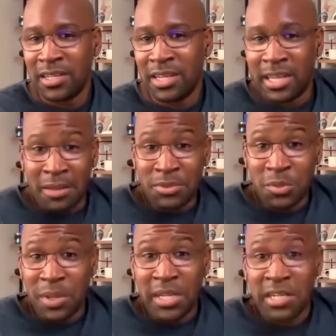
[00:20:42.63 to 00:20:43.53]
And I'm
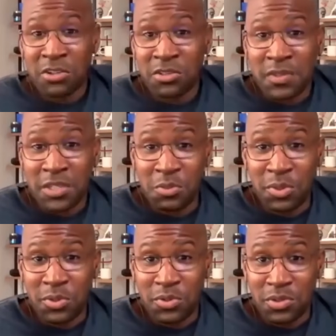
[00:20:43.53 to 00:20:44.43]
somebody that looks for
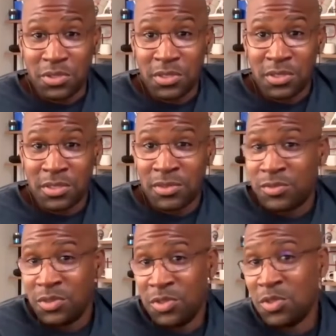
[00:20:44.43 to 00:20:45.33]
loopholes.
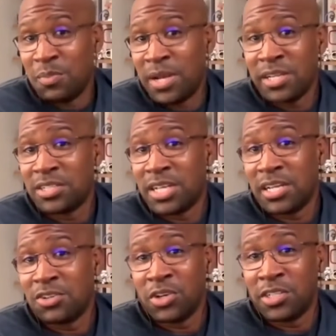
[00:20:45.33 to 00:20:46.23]
You know, my
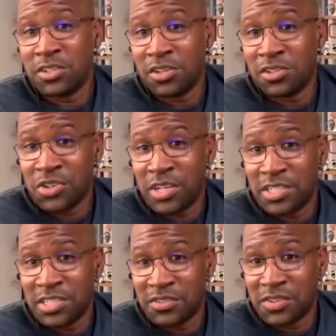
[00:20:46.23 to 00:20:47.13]
entire credit card
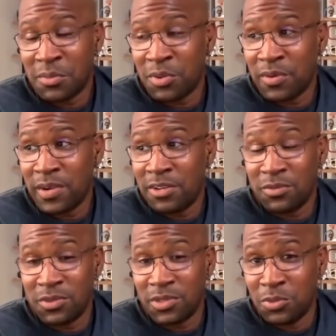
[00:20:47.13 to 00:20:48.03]
strategy has come
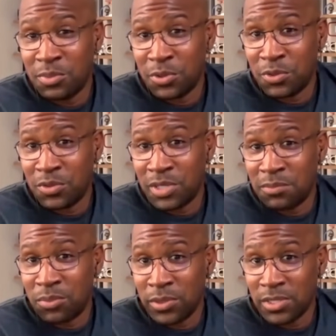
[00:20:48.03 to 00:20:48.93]
around loopholes
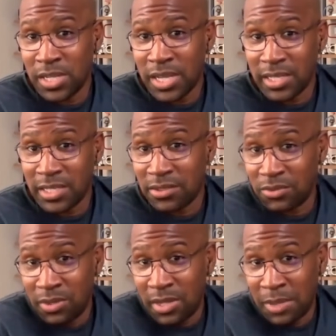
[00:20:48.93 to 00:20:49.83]
and point stacking.
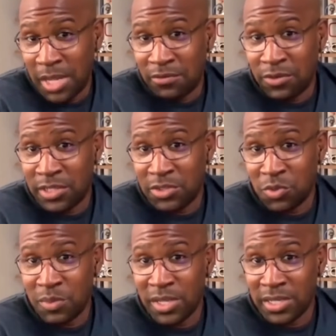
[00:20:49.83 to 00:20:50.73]
Well, I'm not afraid to
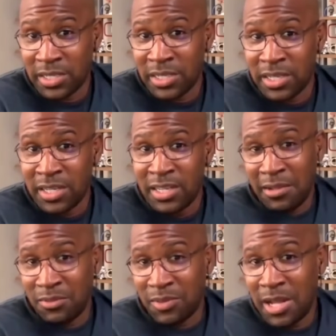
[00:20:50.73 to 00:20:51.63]
admit
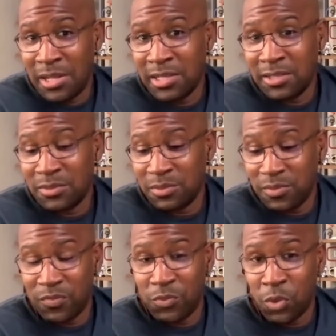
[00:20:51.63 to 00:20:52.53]
it. I am
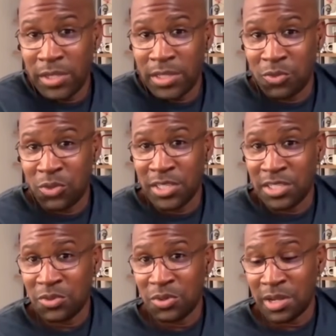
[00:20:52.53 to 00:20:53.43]
right there with
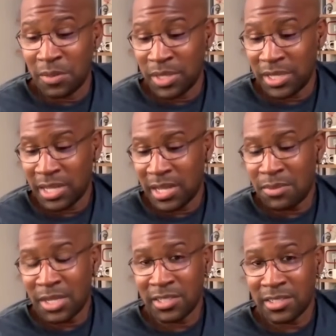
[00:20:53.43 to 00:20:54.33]
you where I'm like, oh, I'm
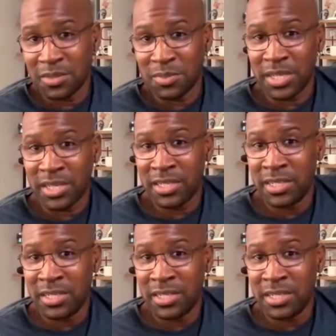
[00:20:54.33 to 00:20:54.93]
not going to accept that.